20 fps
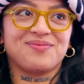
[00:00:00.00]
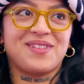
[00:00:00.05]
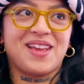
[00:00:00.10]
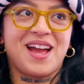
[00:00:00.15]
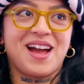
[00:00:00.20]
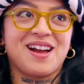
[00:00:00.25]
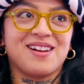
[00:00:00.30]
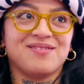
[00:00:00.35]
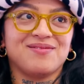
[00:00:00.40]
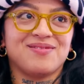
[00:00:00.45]

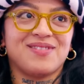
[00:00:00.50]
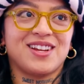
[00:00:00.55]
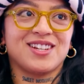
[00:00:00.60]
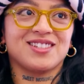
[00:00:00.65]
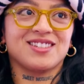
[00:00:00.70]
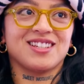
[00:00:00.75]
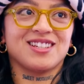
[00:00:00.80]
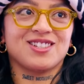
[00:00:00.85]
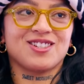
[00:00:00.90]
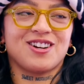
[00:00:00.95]
Yeah, I
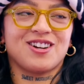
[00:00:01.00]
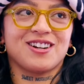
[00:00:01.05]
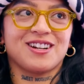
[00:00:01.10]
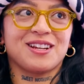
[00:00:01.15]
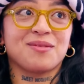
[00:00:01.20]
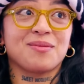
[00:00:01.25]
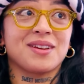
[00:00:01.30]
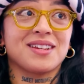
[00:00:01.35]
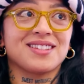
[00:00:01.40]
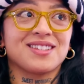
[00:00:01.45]
just like
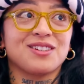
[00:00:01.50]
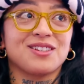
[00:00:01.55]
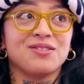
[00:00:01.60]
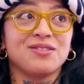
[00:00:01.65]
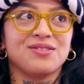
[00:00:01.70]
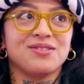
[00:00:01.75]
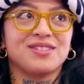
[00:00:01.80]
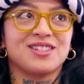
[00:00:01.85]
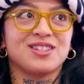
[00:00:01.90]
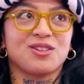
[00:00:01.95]
talking to
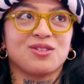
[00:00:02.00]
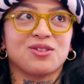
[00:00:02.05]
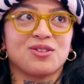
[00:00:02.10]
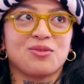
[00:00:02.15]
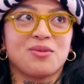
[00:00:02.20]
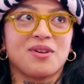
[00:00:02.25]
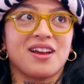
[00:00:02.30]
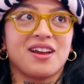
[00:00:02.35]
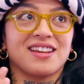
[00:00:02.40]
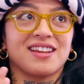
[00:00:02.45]
myself. It's the only
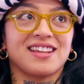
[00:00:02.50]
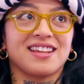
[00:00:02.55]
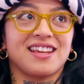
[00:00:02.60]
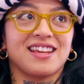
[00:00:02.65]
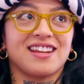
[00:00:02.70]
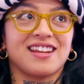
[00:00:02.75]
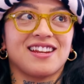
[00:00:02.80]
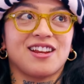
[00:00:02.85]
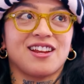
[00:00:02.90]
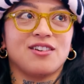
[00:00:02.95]
way I can
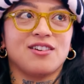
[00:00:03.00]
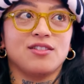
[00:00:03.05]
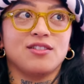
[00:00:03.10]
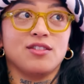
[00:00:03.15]
get it out.